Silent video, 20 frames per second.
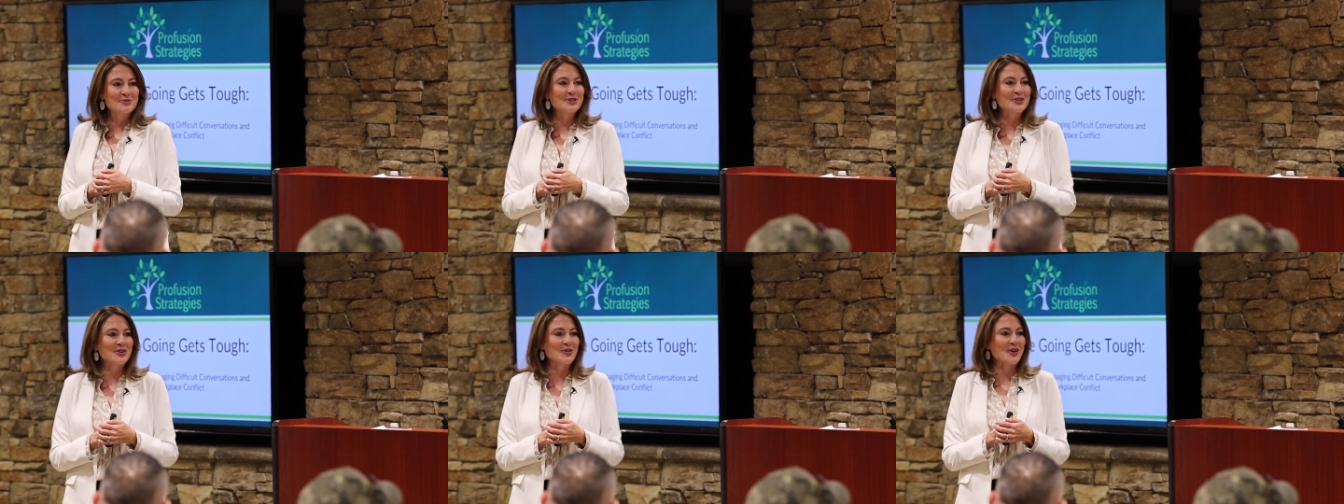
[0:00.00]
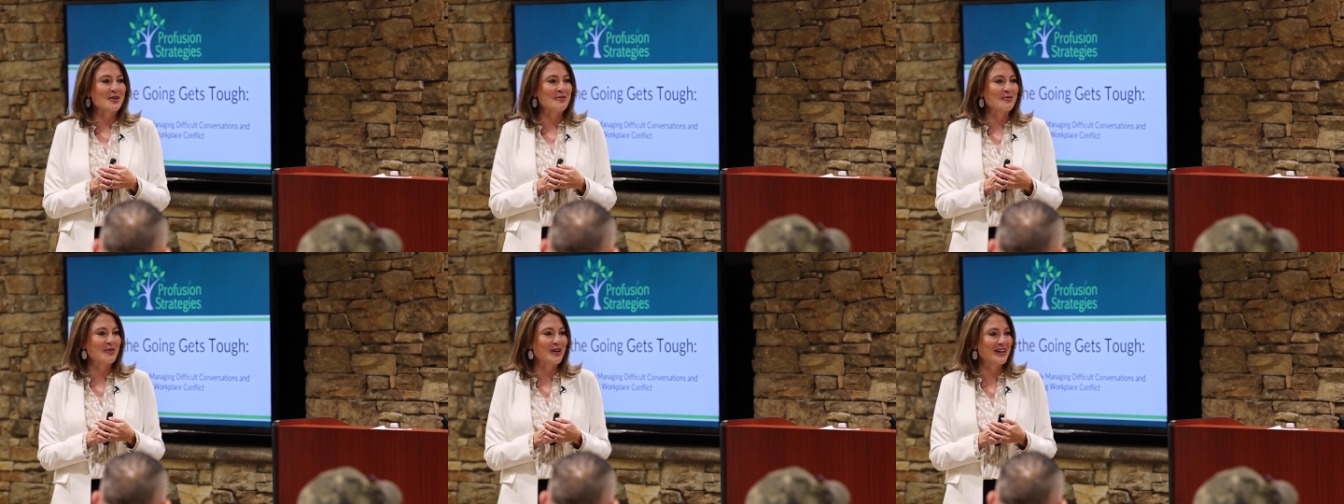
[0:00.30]
What a
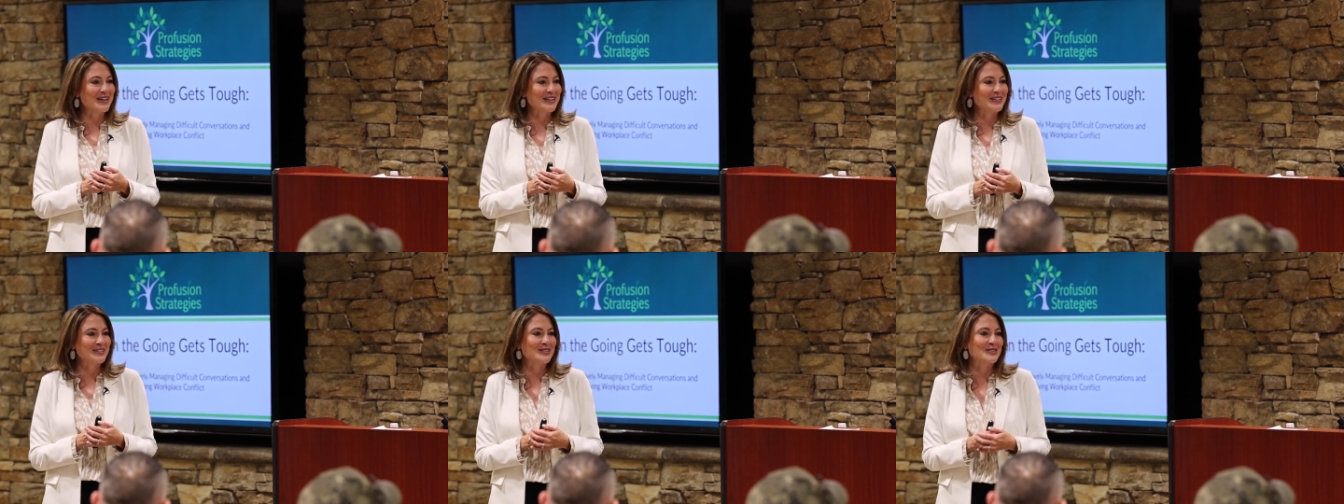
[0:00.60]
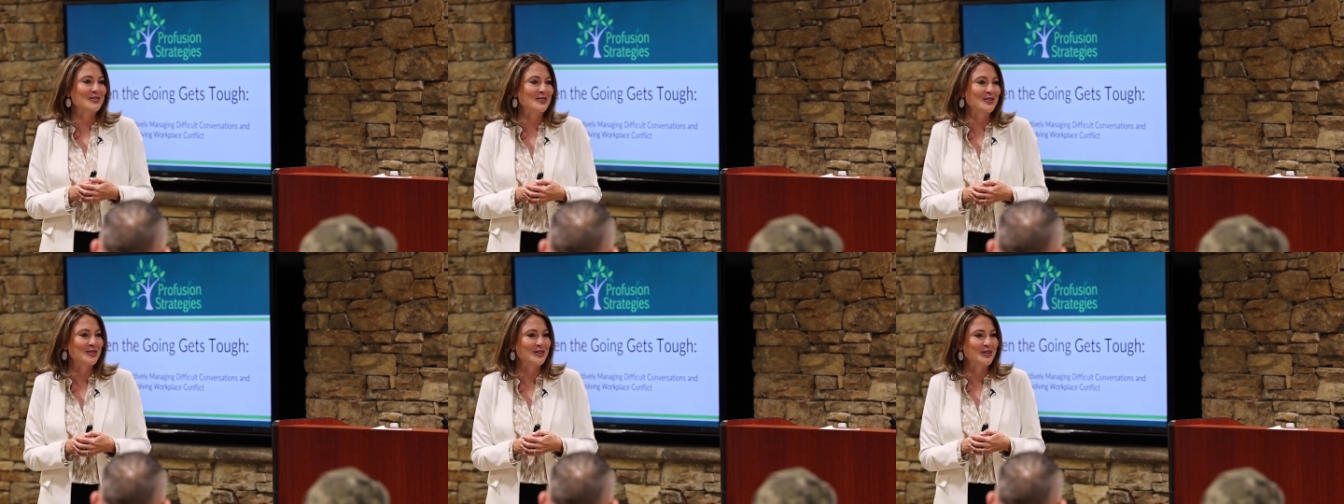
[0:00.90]
great way to
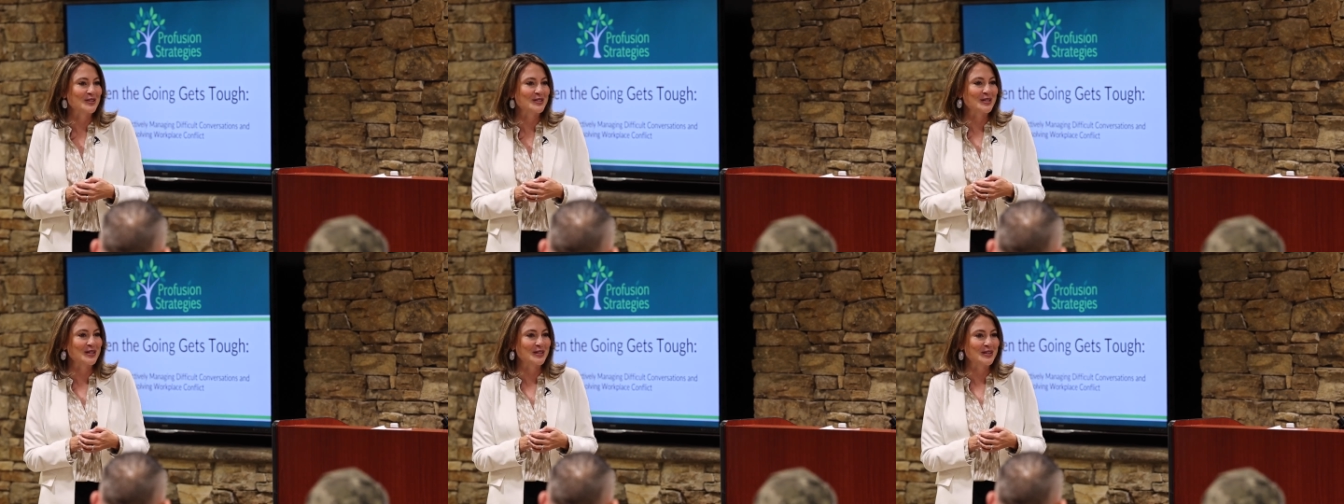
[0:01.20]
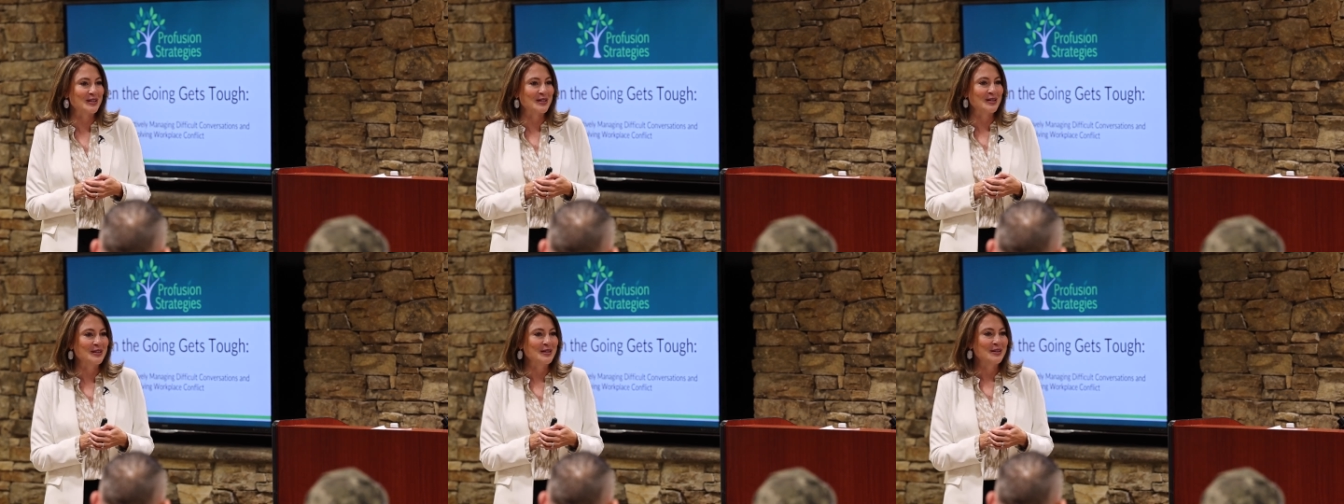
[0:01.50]
start a
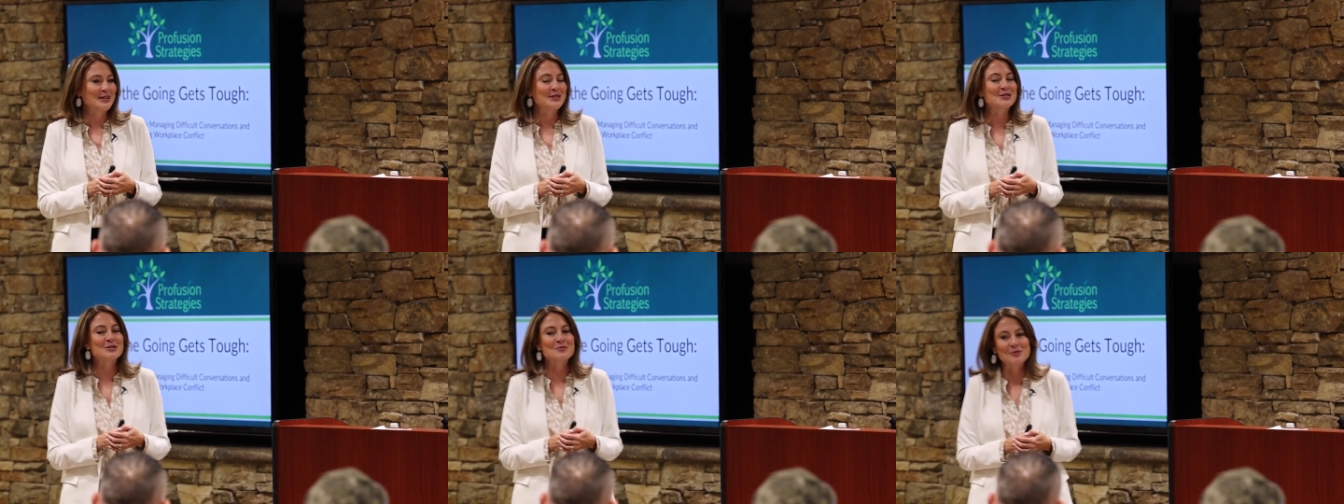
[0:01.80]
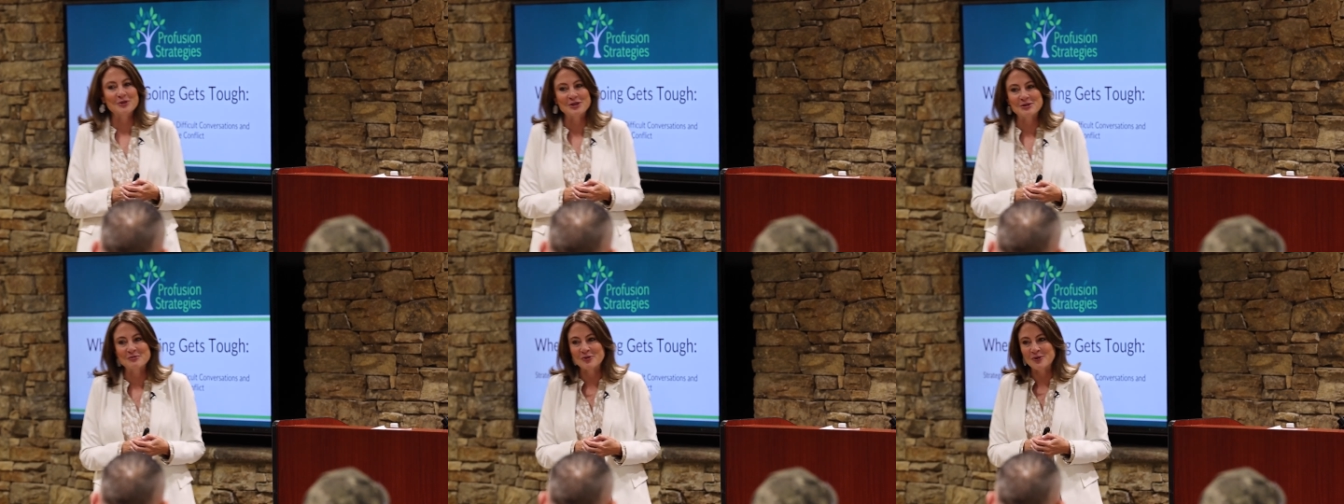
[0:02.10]
sunny
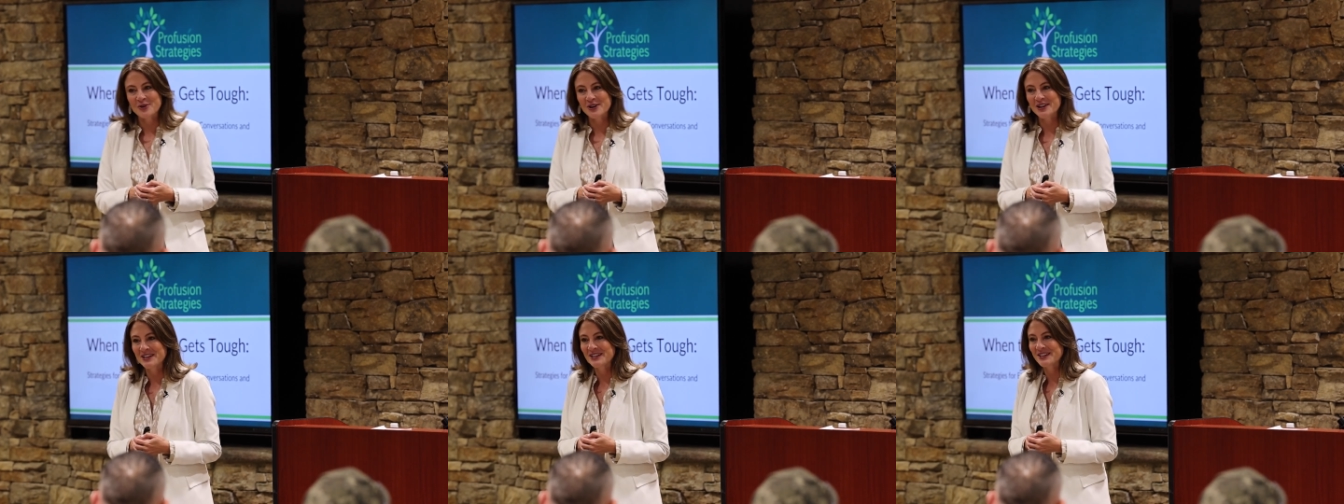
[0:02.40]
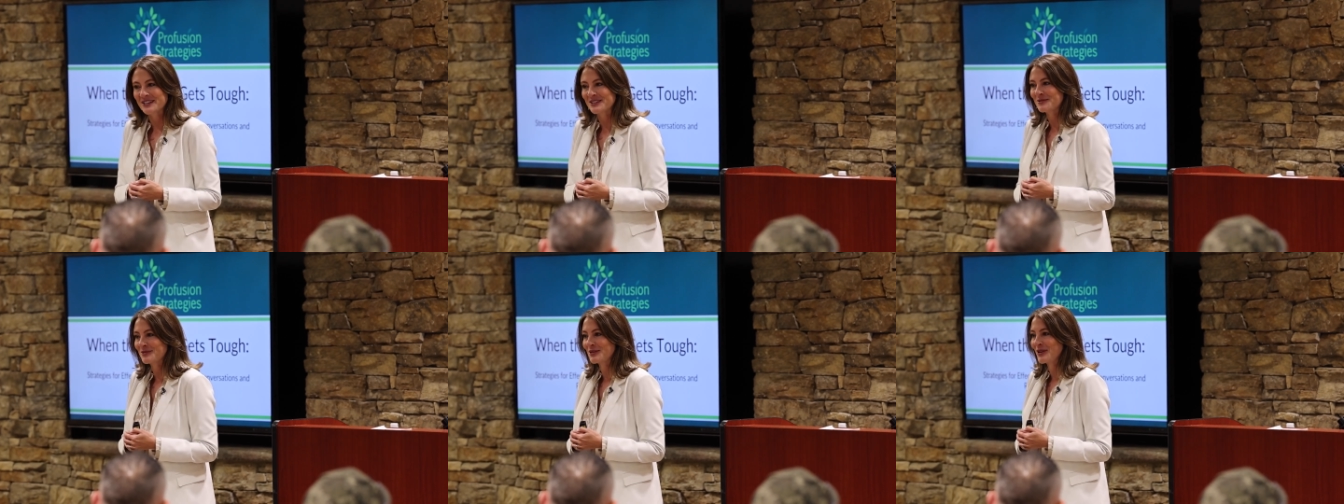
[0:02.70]
spring morning
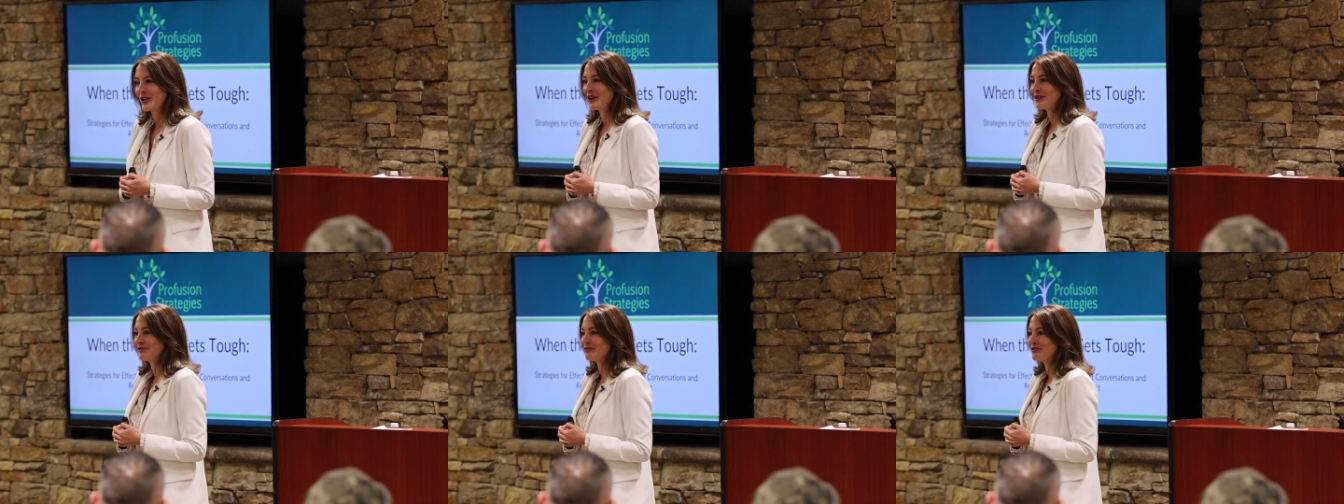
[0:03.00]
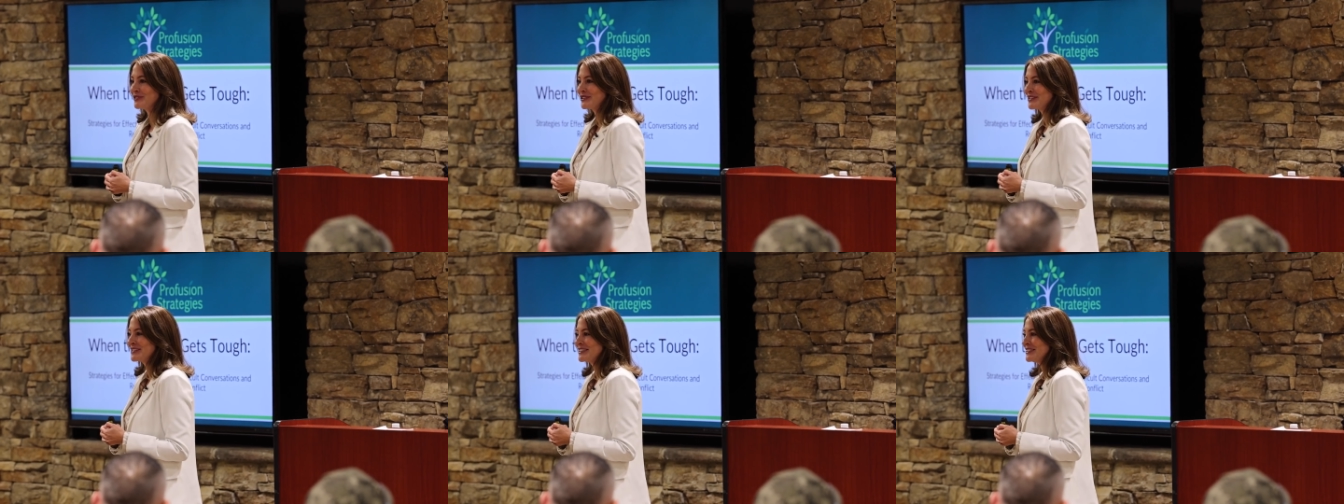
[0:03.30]
is with
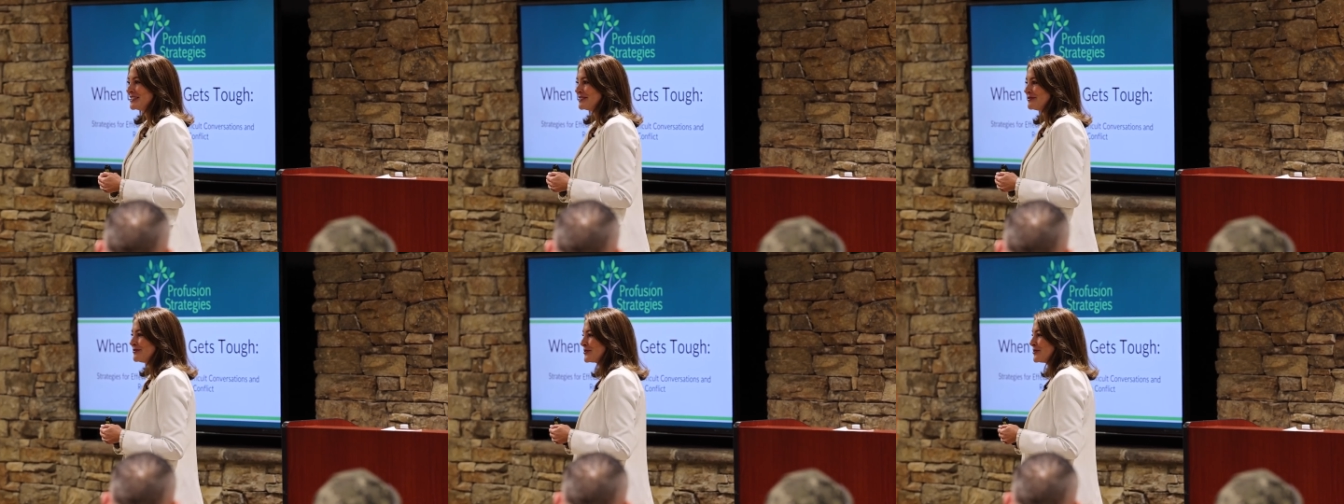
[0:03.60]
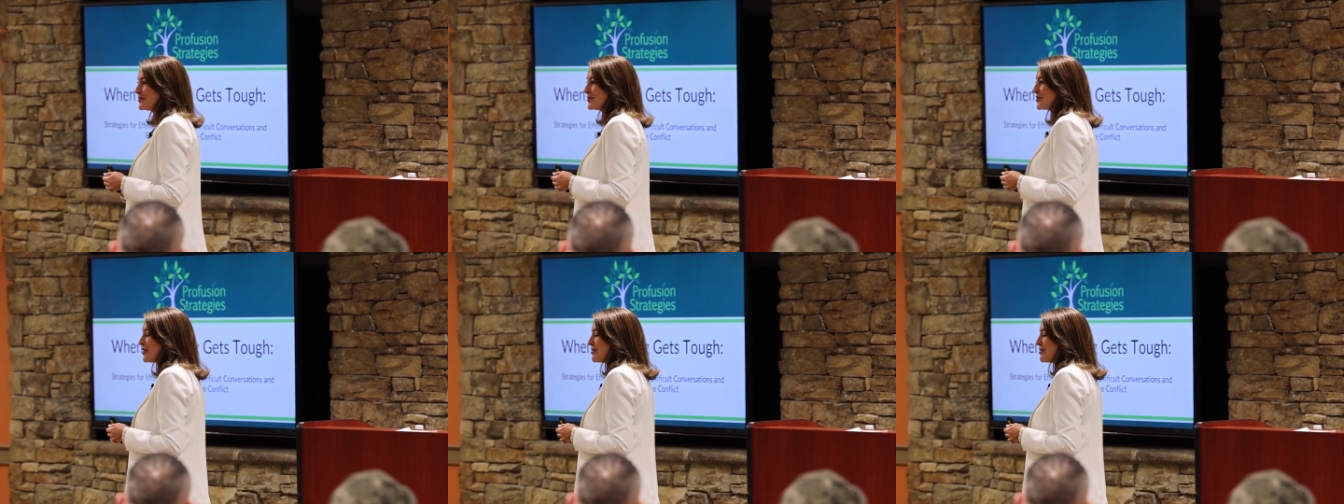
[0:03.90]
conflict and difficult